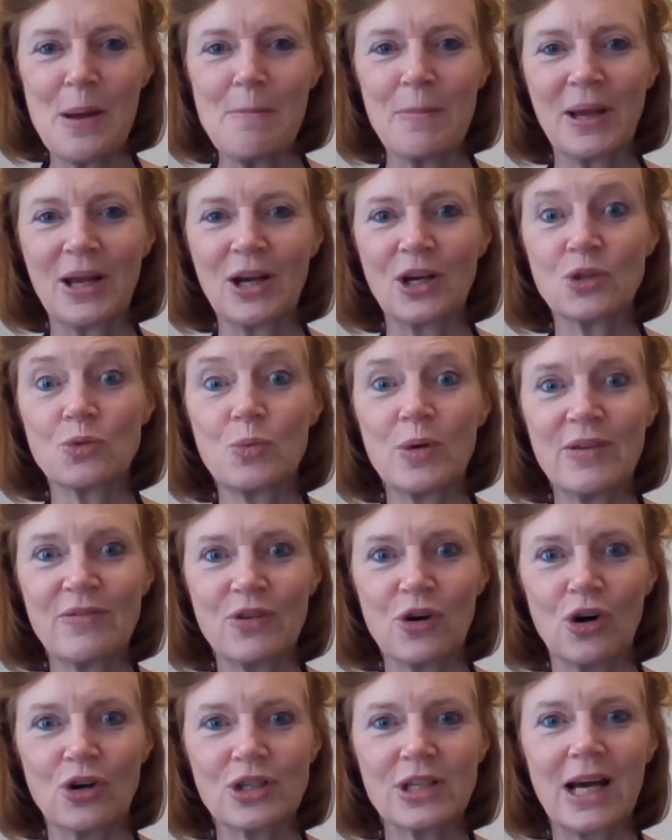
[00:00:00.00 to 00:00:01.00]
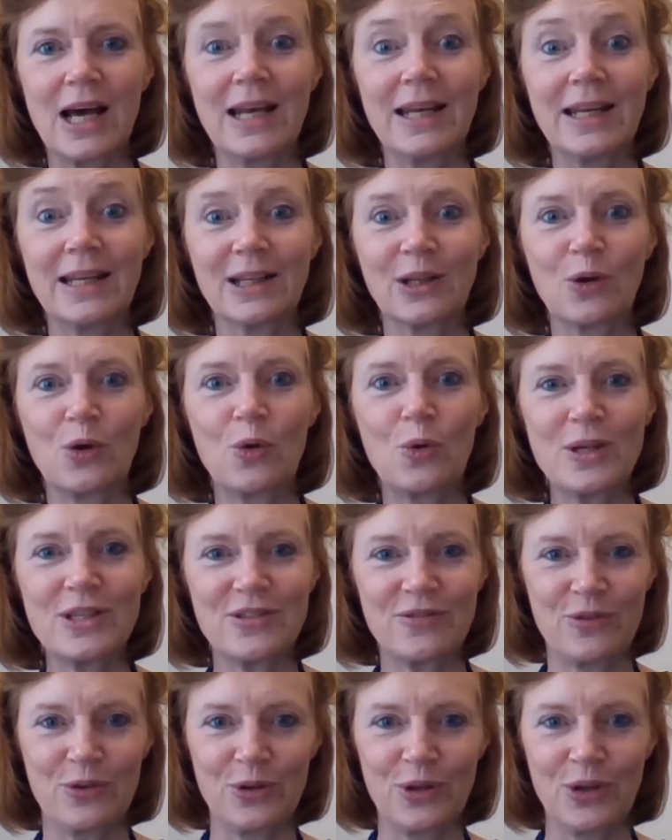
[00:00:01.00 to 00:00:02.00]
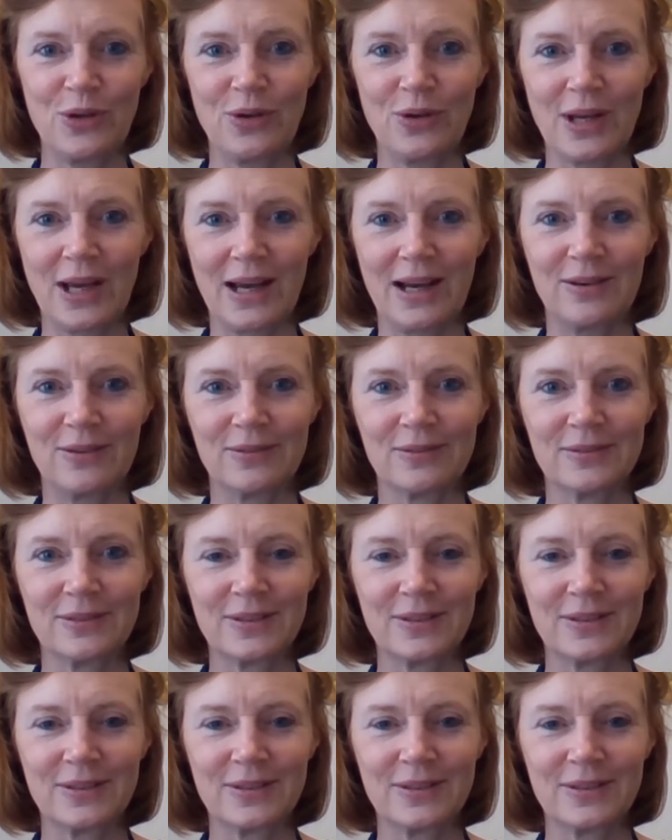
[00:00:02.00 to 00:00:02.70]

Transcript: Because we've got a little quiz for you now